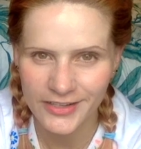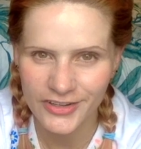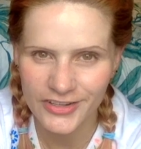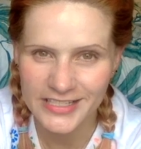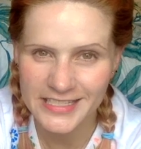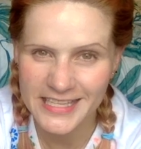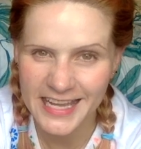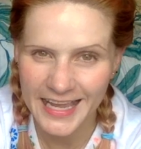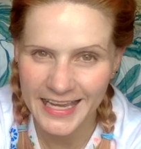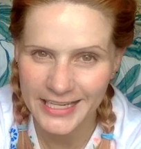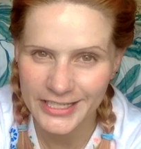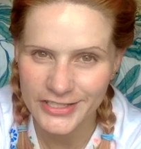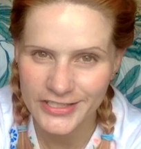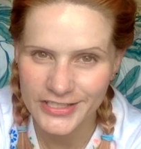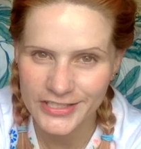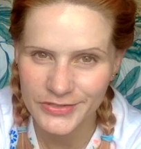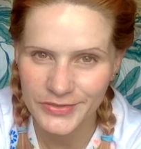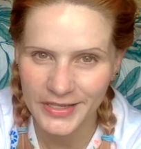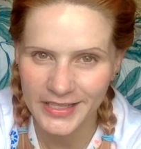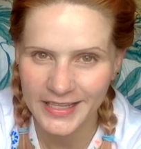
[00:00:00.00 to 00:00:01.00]
hot day just
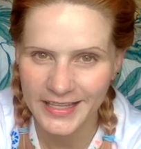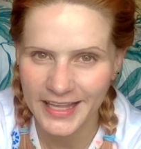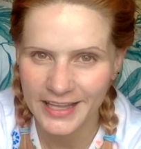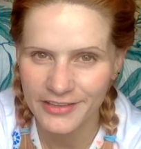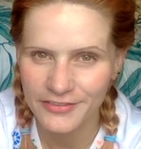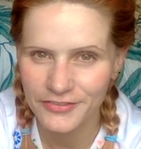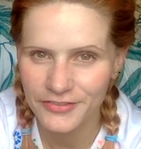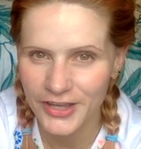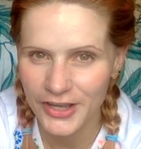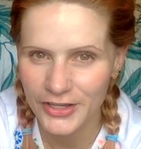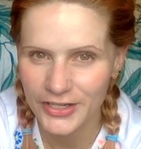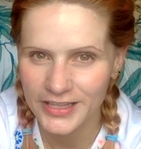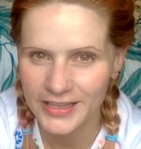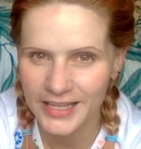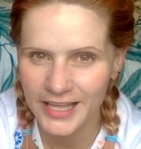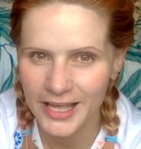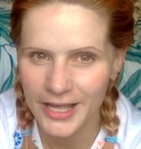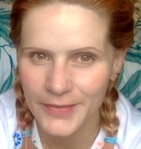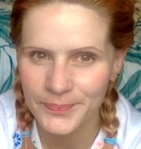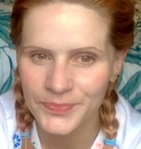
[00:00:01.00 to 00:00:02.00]
so I can get the phone in
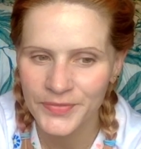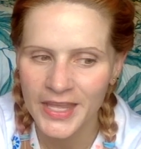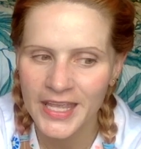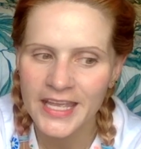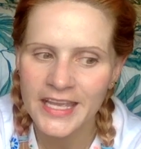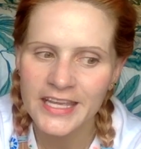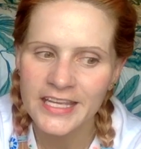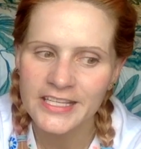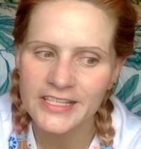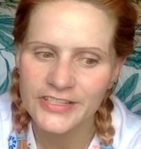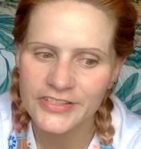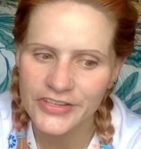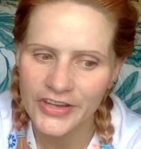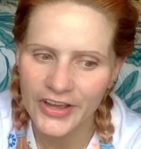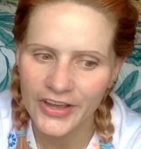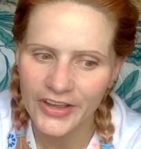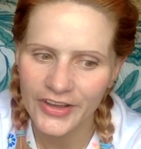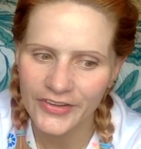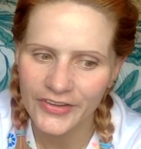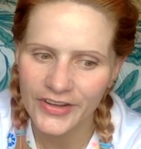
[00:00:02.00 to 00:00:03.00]
there. So
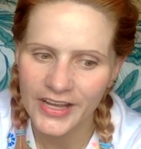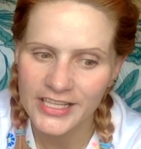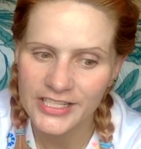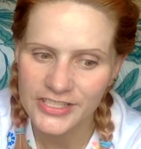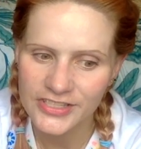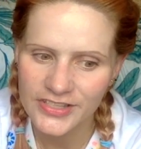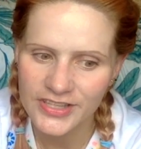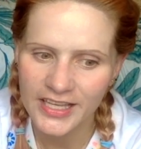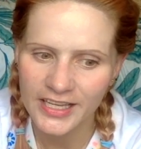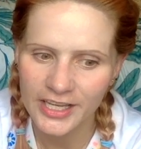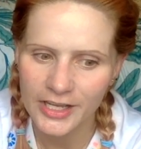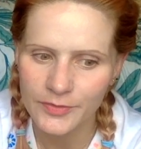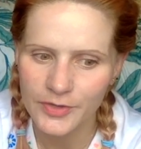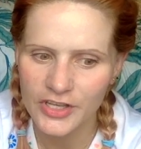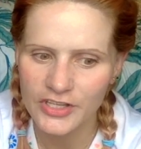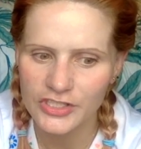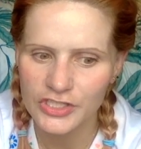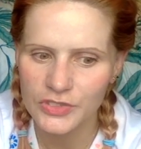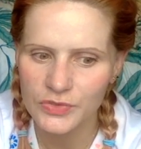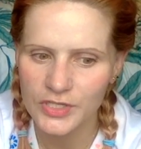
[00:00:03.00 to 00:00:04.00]
I do think I'm
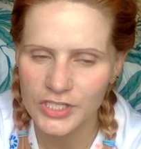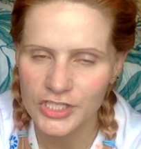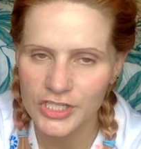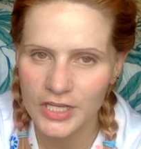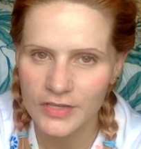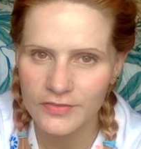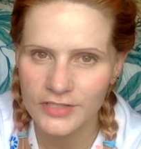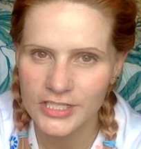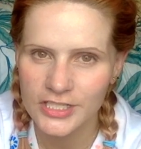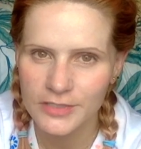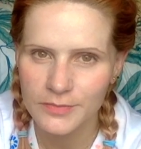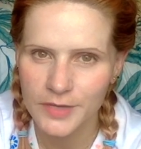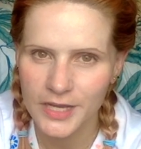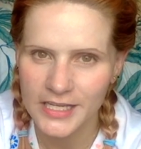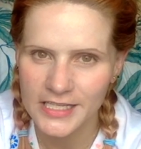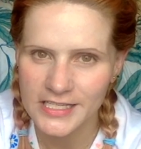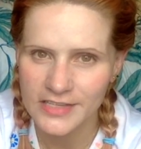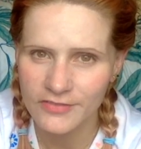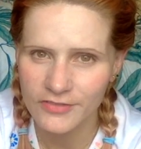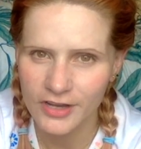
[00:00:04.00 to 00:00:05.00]
going to switch over to the
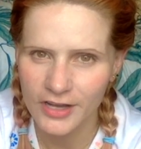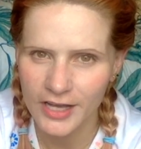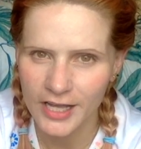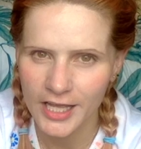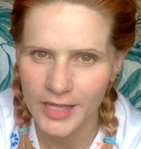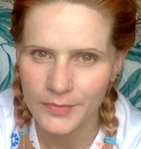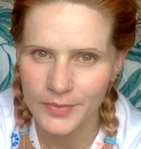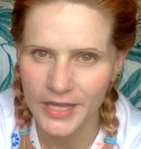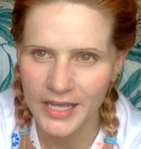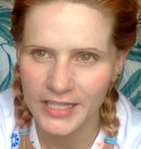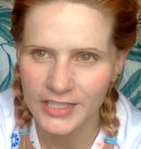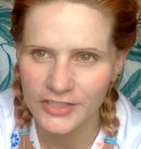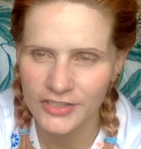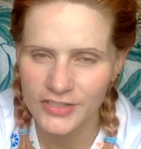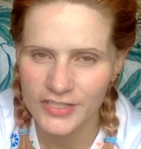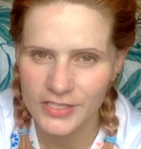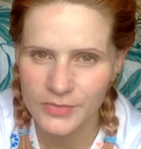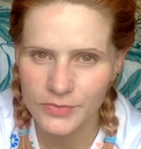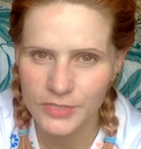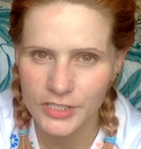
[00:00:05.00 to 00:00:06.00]
Mighty Vibe and
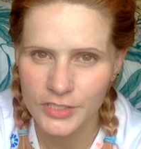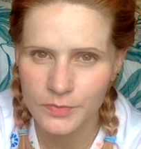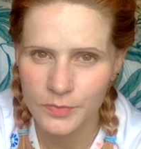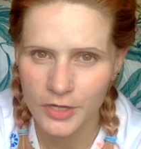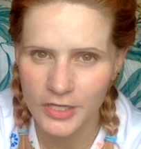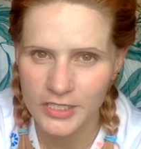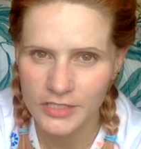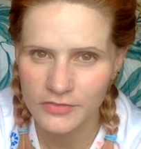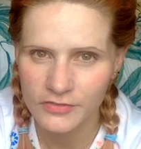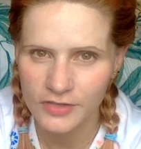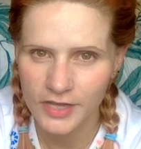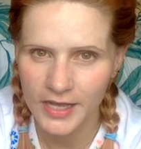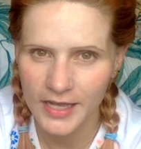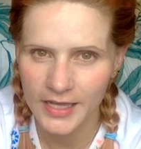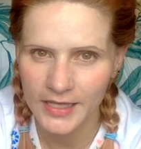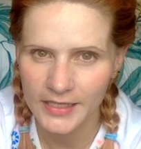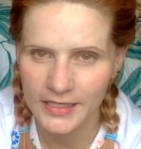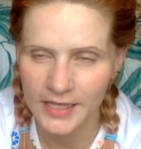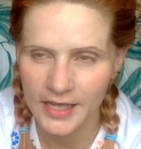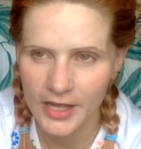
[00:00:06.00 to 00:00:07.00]
use it with
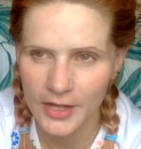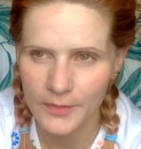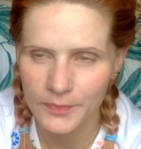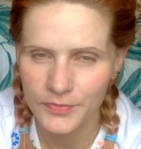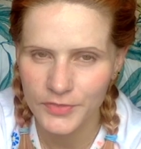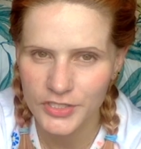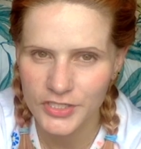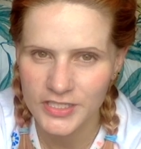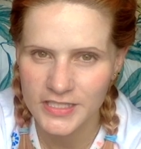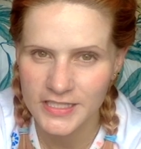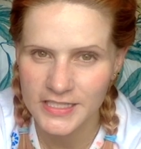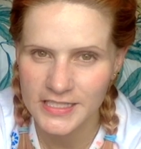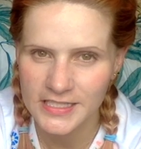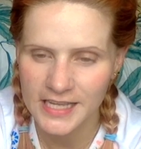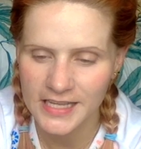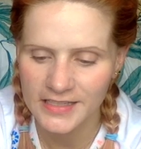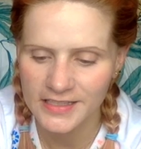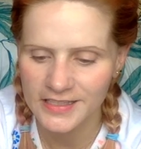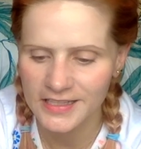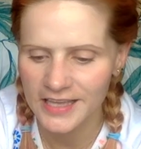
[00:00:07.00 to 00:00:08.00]
Spotify, just the
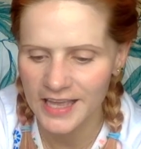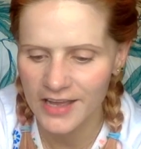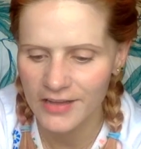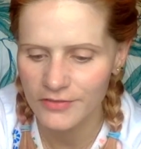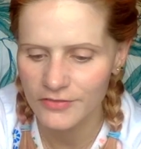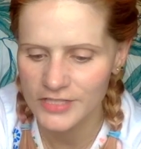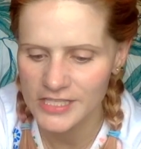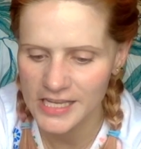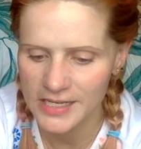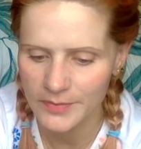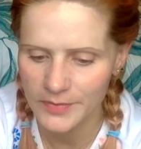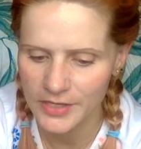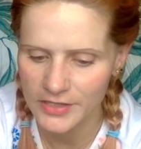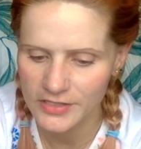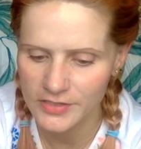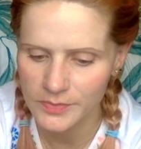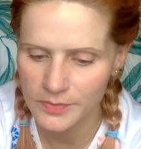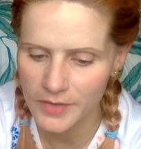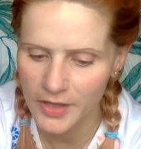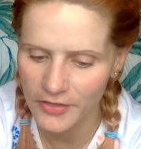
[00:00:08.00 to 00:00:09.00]
standard account for £10
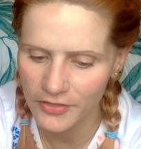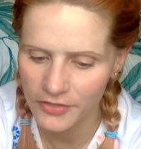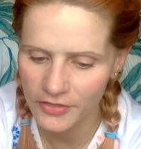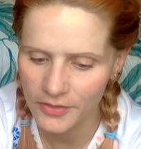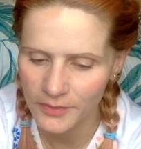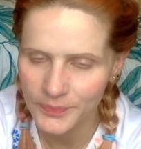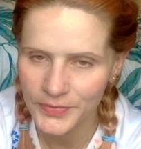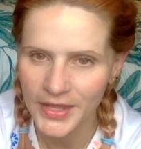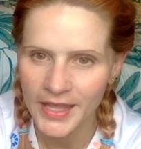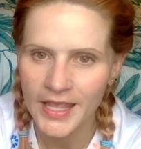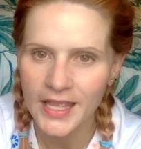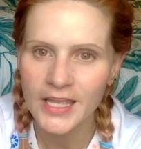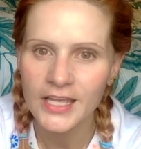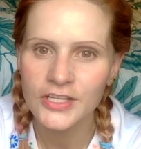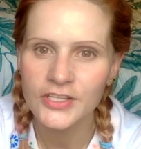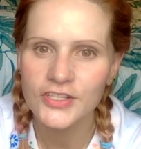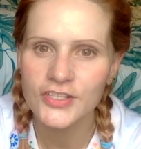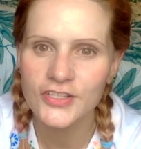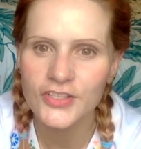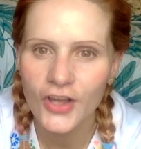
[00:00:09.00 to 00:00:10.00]
a month.
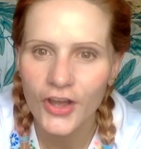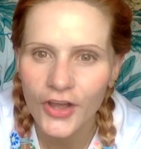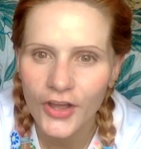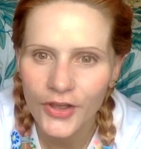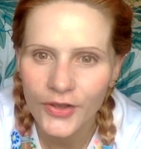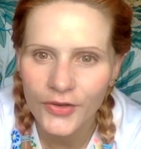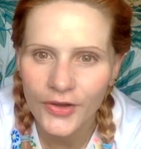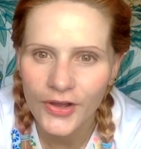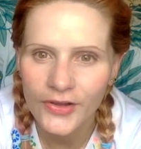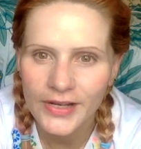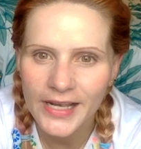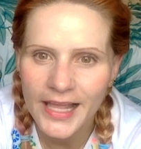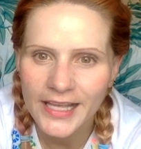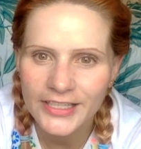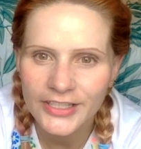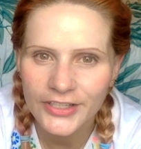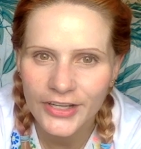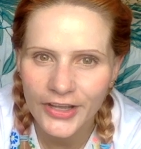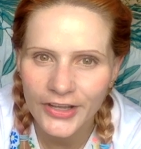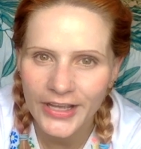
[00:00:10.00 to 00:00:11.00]
So I'll let
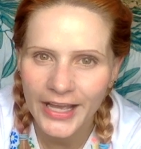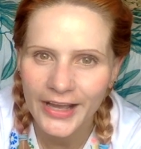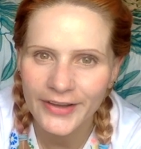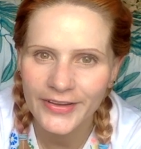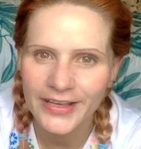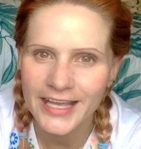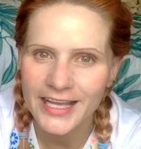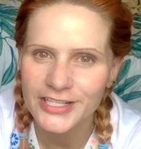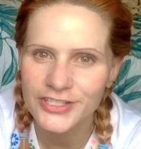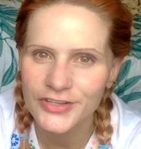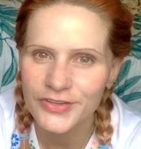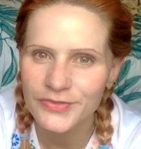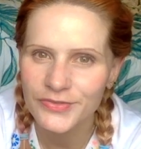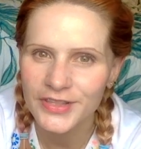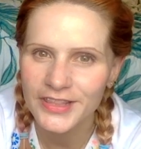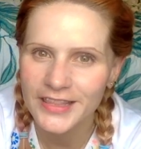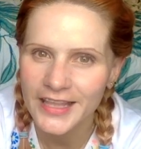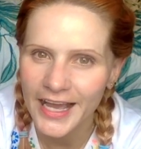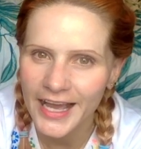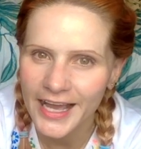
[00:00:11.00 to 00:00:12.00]
you know how I get on
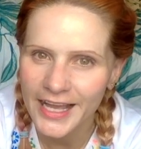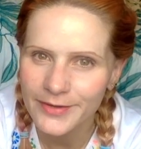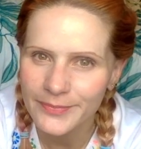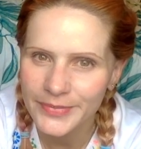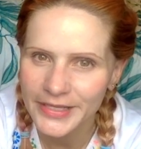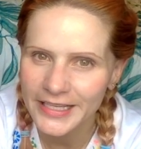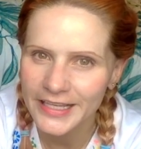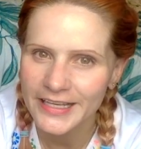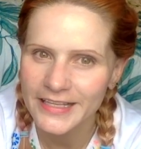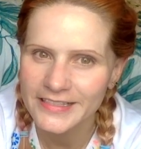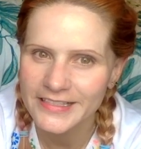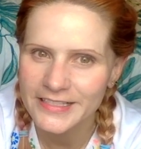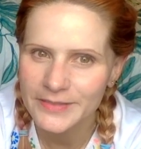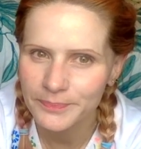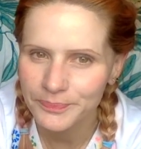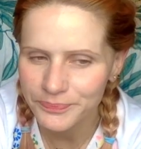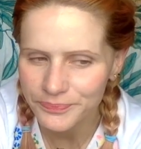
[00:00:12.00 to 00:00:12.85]
with that, because